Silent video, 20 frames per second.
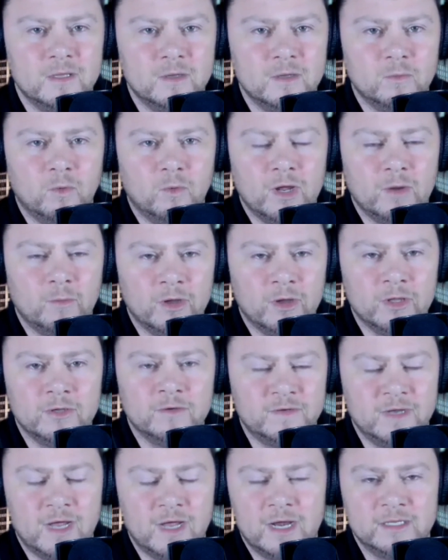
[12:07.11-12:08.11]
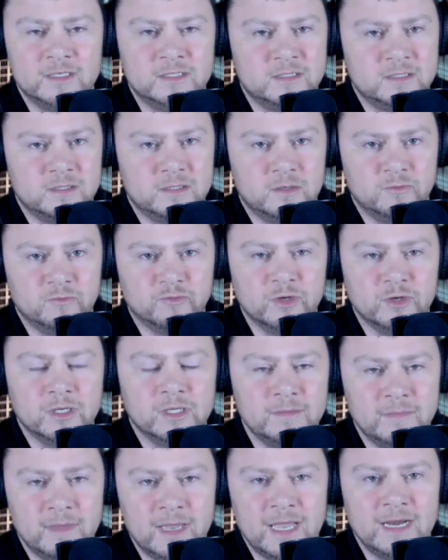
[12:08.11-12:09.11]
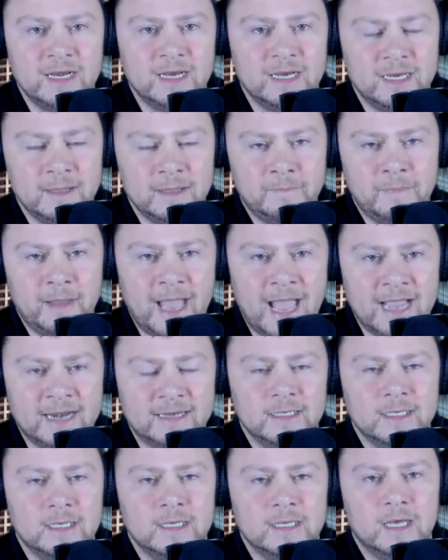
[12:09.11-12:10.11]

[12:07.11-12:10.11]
what you've done is really made an impact,